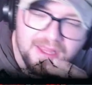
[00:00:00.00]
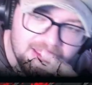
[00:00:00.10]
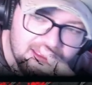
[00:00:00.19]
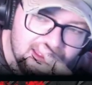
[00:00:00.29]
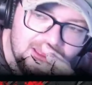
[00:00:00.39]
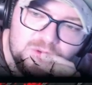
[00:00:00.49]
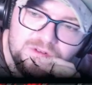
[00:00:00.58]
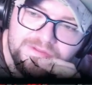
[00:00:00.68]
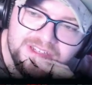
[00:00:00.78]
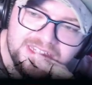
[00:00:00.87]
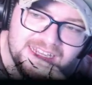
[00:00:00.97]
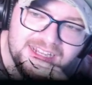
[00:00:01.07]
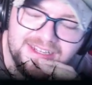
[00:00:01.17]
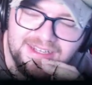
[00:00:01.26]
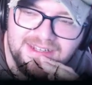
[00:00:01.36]
All of a
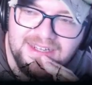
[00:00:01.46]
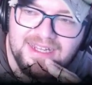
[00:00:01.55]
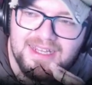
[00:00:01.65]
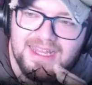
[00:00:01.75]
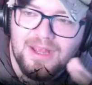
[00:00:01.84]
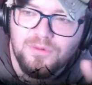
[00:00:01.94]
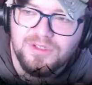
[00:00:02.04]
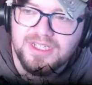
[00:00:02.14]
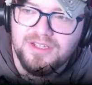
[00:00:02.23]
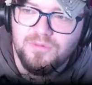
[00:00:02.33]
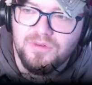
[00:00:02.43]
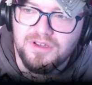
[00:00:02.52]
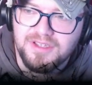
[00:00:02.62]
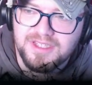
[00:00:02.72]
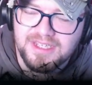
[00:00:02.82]
sudden, out in the
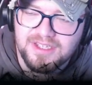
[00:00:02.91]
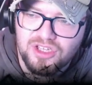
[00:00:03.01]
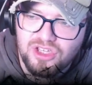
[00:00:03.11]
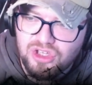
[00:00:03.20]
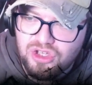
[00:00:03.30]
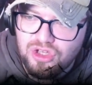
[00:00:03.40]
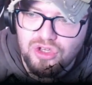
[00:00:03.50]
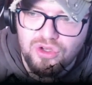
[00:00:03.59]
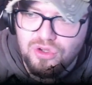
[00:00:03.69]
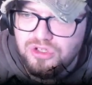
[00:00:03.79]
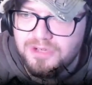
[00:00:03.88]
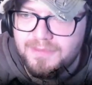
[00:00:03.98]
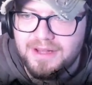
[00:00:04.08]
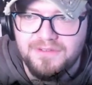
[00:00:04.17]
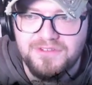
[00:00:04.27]
woods, there's a huge
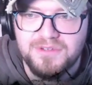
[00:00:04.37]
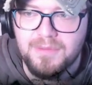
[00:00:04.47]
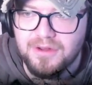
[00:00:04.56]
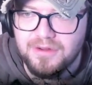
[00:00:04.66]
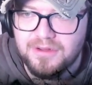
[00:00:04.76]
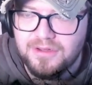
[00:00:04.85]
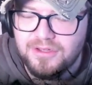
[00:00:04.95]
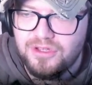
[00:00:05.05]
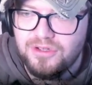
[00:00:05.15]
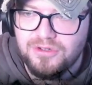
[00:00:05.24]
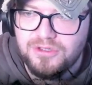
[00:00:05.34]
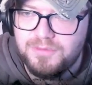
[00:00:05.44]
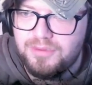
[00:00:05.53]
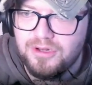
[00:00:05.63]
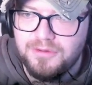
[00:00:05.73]
amount of smoke,
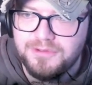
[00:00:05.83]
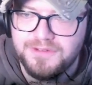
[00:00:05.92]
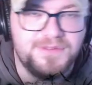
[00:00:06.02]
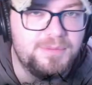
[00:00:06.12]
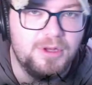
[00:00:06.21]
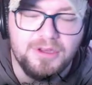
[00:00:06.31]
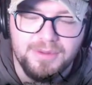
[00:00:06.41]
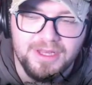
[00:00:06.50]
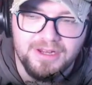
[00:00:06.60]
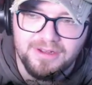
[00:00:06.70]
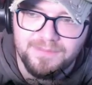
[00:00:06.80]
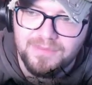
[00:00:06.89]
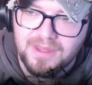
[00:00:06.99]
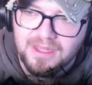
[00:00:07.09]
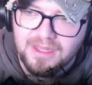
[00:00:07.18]
huge plumes of smoke appearing.
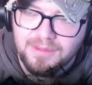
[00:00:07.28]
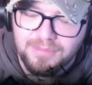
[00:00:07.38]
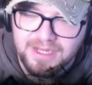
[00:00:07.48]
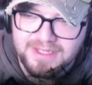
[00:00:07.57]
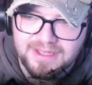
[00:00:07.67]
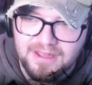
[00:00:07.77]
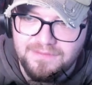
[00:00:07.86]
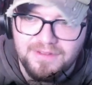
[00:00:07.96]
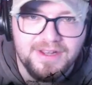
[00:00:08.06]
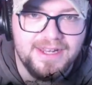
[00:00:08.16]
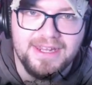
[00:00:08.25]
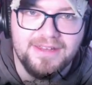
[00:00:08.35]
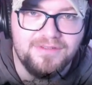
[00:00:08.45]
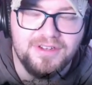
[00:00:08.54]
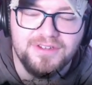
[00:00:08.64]
Police can't find any
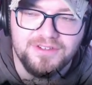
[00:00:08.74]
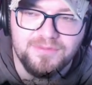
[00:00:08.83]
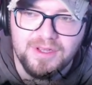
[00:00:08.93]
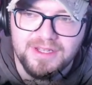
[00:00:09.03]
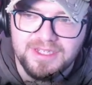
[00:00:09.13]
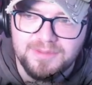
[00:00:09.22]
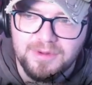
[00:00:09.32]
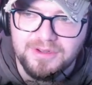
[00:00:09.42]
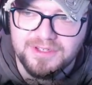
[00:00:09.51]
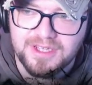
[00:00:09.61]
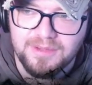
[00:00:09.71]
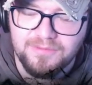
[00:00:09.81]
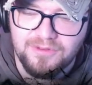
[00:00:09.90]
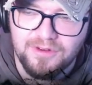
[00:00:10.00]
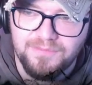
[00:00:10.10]
evidence of where the smoke has come
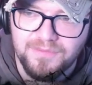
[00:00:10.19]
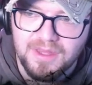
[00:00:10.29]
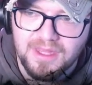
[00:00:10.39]
from.